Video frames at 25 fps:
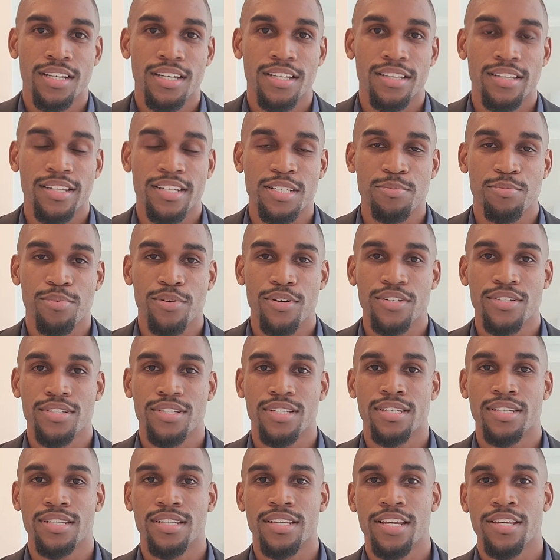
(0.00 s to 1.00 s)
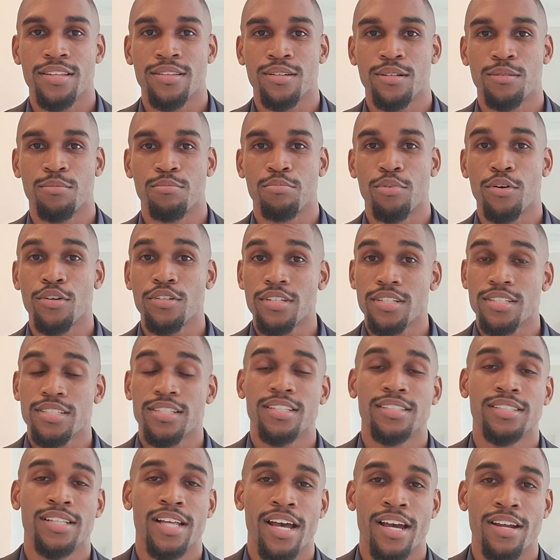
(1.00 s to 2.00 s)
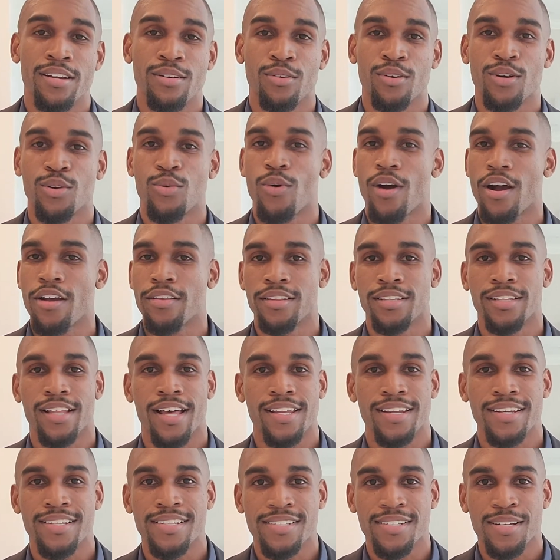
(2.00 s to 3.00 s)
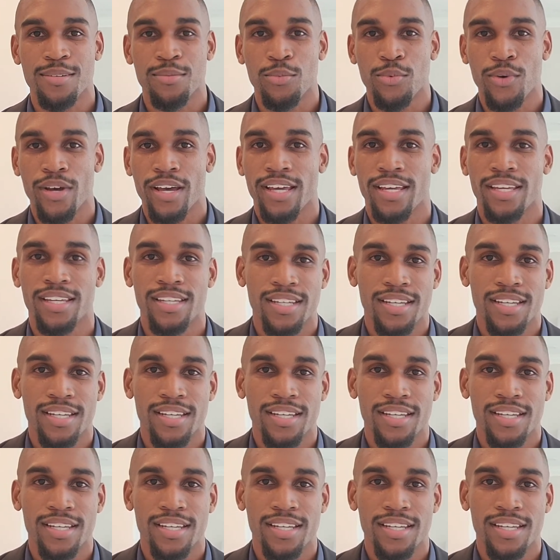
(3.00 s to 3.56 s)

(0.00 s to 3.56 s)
This person either purchased the land or acquired the land in some way.